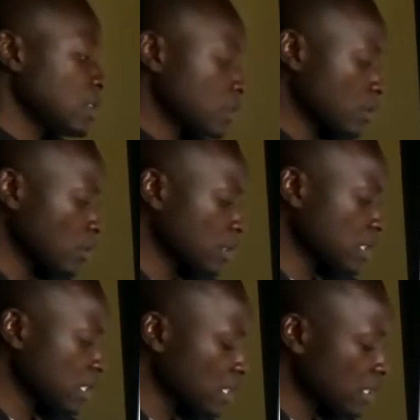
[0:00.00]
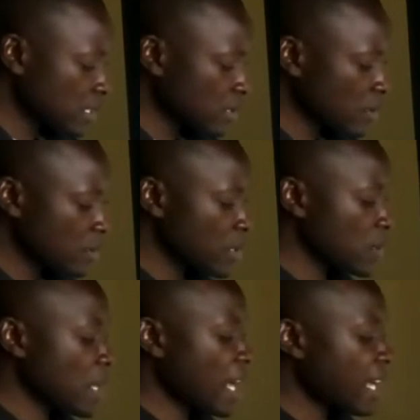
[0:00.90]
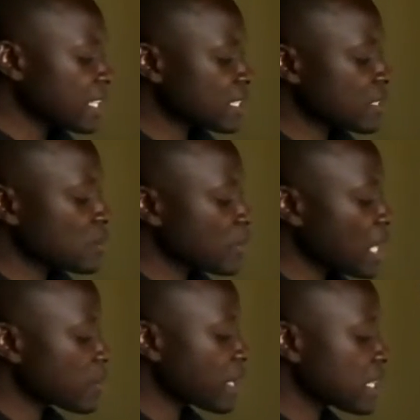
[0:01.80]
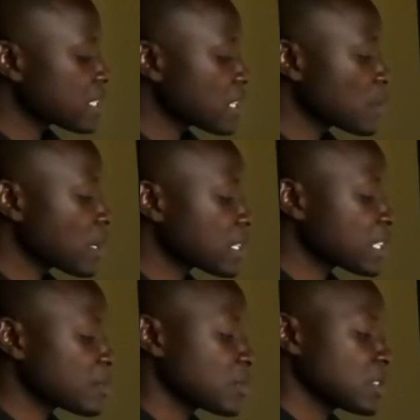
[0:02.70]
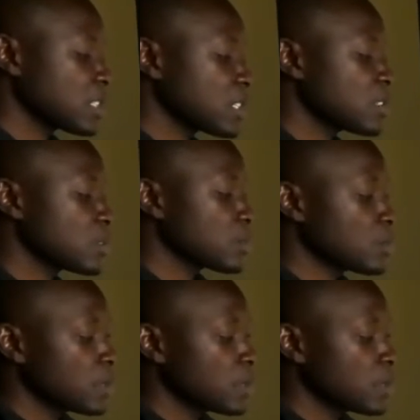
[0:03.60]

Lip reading: So with this, when we are asked to multiply z1 times z2,